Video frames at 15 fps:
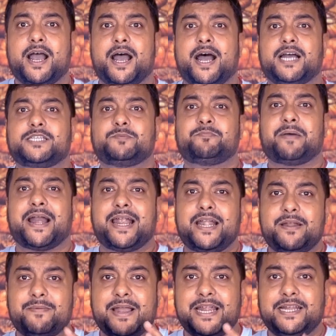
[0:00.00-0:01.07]

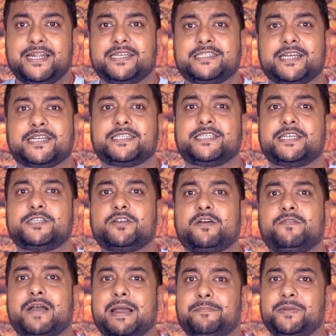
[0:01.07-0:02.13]
Aspired by the success
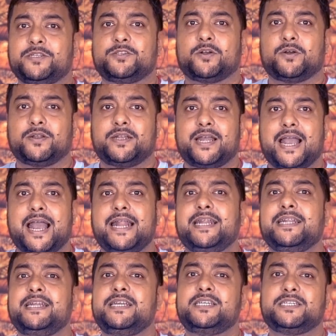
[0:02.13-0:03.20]
of Amazon and
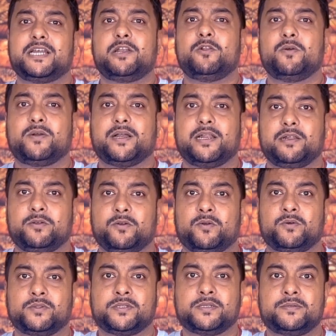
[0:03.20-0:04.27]
initial local
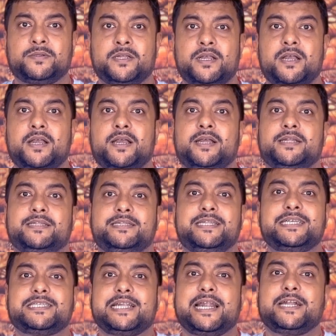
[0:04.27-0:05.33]
growth,
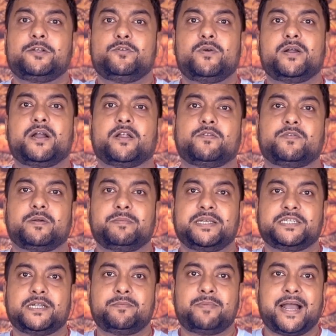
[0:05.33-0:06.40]
this led to a
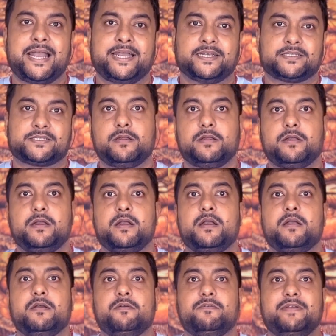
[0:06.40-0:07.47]
confirmation bias,
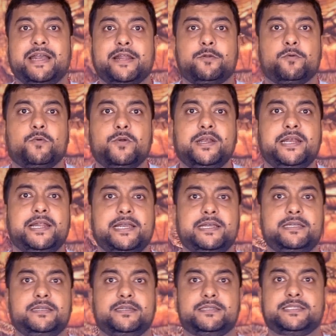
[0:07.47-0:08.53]
where
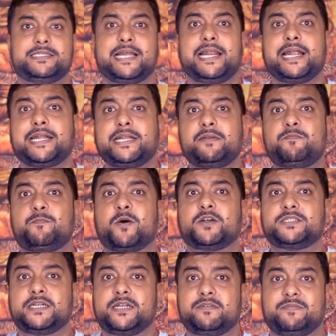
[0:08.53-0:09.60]
only selective
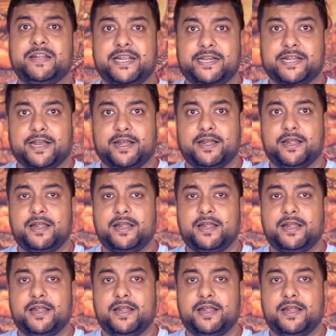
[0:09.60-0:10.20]
positive data